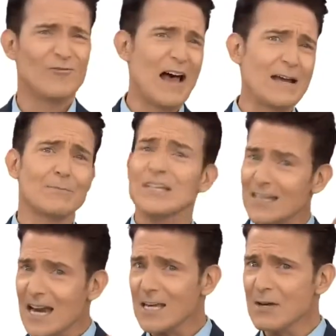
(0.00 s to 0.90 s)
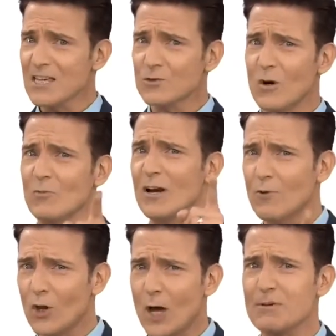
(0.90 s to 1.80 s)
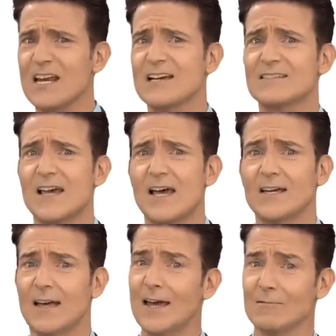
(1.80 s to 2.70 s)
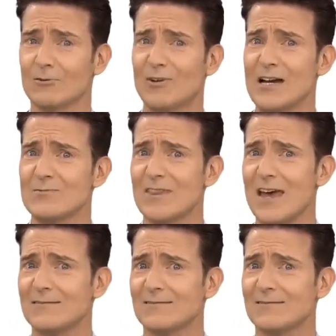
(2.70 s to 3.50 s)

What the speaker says: Fine, but you gotta give me this one. When I roll up, can I say, hey, you want fries with that?